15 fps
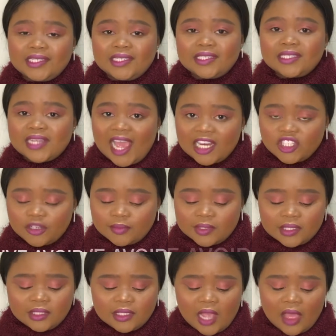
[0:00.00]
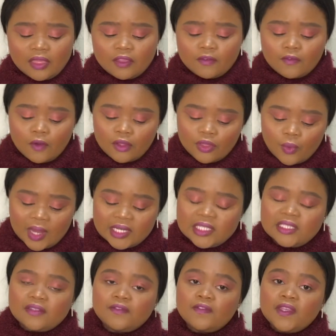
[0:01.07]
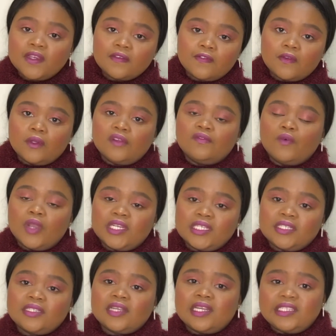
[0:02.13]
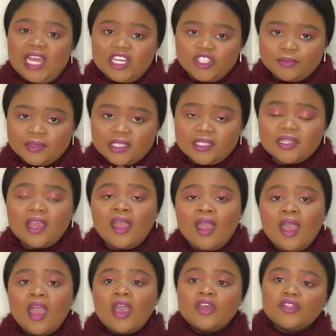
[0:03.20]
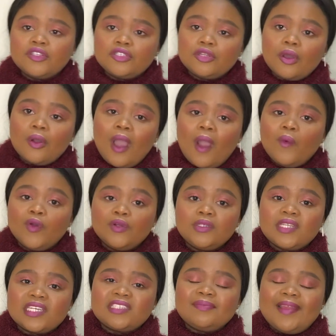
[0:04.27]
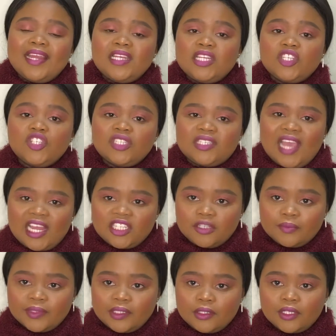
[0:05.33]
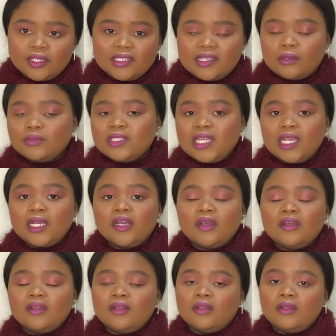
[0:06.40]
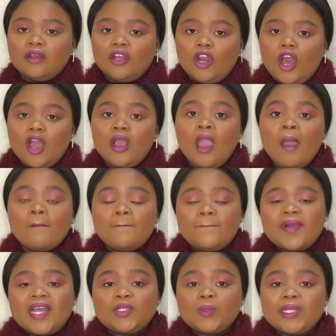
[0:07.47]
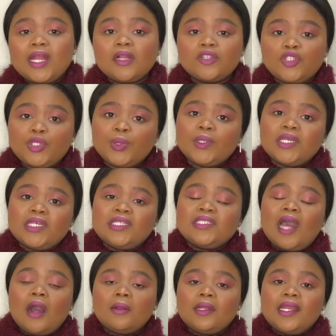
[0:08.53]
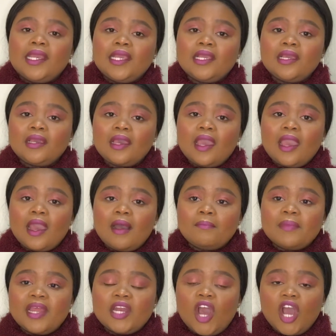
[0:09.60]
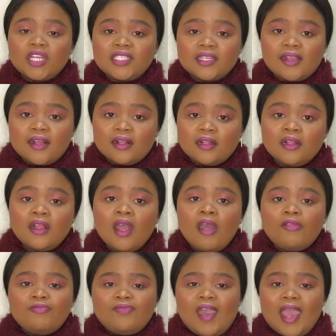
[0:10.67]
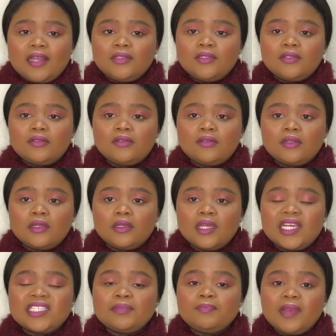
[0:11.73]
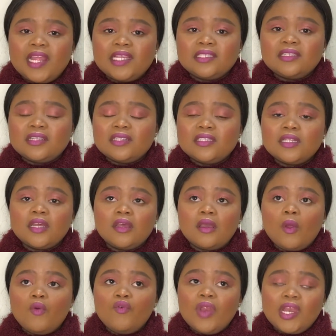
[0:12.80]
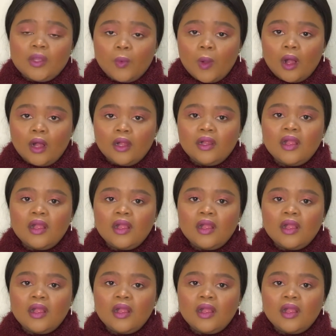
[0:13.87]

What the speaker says: attachment, and the fourth one is fearful, avoidant attachment. So I won't explain each attachment because that would take long, but what I'll do is I'll link an article that explains this really well,